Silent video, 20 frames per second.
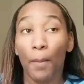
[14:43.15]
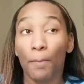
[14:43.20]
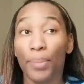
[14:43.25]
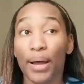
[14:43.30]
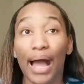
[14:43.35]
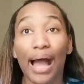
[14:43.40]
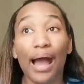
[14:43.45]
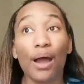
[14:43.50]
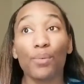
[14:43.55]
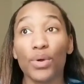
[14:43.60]

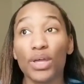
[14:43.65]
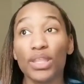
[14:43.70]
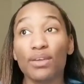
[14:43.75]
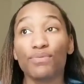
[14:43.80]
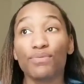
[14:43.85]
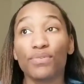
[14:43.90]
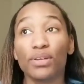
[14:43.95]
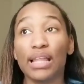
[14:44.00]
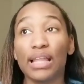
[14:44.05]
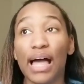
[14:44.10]
But I really
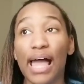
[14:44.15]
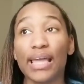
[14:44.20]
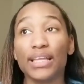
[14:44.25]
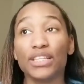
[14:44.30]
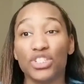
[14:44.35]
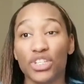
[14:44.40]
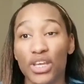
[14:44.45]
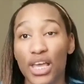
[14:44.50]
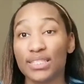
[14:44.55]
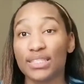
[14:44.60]
feel
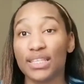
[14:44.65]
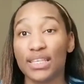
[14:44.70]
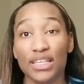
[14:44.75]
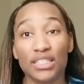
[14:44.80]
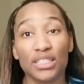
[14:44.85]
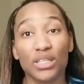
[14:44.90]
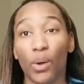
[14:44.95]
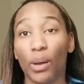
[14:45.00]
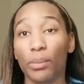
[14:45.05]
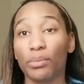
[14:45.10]
like Jess is
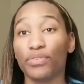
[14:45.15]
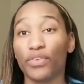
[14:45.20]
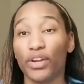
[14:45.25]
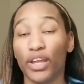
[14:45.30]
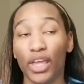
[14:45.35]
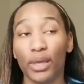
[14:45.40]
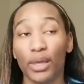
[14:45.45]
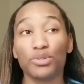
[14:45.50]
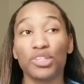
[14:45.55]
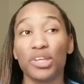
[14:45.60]
the one for
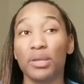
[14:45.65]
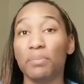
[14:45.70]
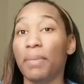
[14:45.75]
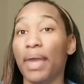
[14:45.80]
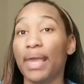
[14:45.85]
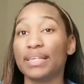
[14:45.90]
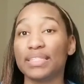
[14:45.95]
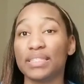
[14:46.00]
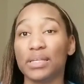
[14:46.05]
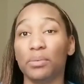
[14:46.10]
him. She
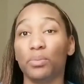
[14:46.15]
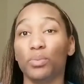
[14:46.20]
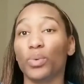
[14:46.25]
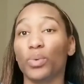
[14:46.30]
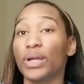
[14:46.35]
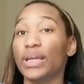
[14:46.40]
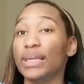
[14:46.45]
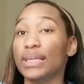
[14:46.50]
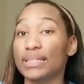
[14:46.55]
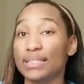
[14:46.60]
makes him
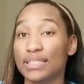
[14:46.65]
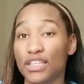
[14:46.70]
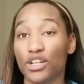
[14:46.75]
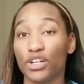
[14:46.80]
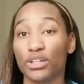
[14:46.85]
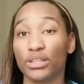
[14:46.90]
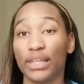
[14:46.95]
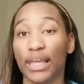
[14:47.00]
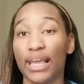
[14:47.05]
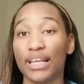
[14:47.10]

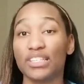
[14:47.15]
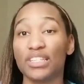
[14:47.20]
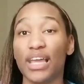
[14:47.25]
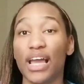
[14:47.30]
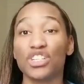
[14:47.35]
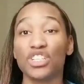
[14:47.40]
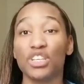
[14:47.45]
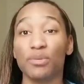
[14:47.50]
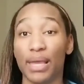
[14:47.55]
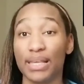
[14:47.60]
reconsider things. She
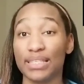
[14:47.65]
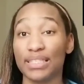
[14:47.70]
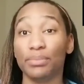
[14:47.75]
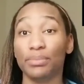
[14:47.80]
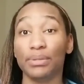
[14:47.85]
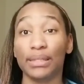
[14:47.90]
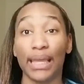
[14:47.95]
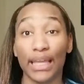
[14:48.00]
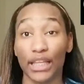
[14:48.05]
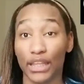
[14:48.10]
actually makes him
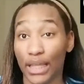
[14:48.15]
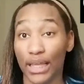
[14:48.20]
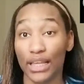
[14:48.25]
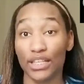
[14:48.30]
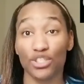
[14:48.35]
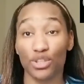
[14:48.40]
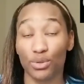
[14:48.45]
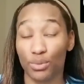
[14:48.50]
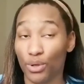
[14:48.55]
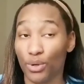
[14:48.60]
think
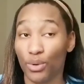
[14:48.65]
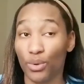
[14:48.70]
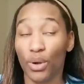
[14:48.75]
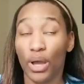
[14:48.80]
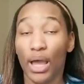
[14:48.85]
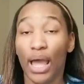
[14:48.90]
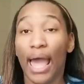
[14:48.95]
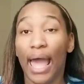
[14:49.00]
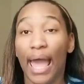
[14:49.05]
things through.